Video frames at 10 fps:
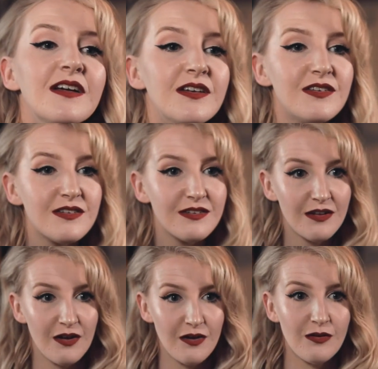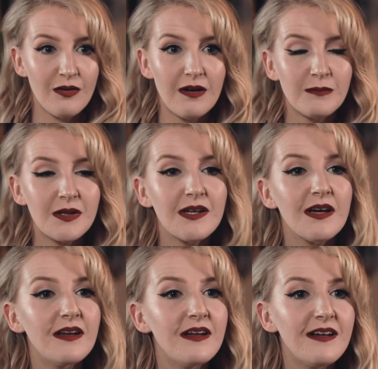So I'm
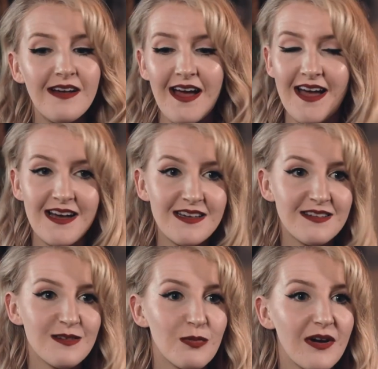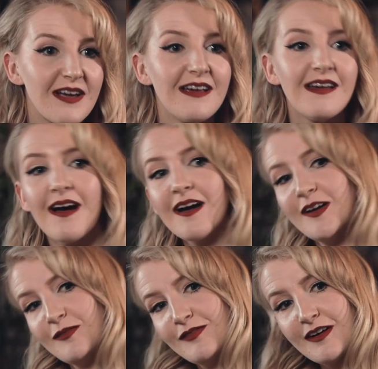gonna hairspray it. I
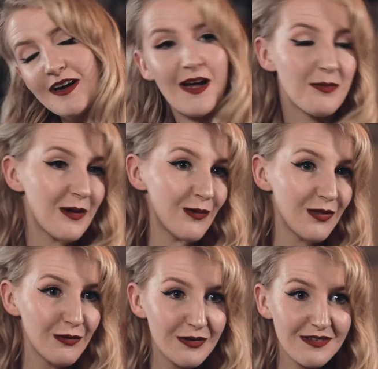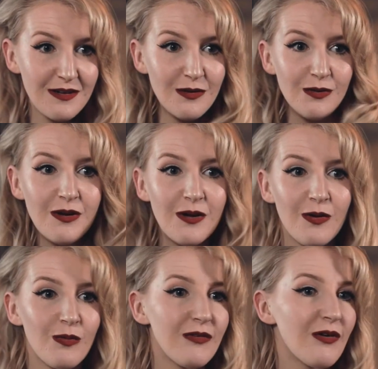am very happy with the result.
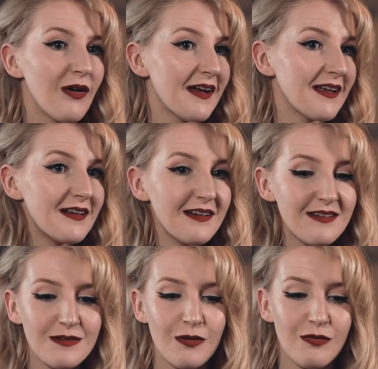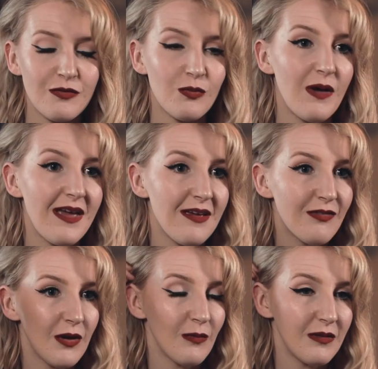We've got like a nice soft wave
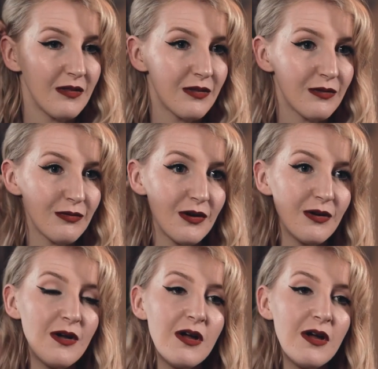going through.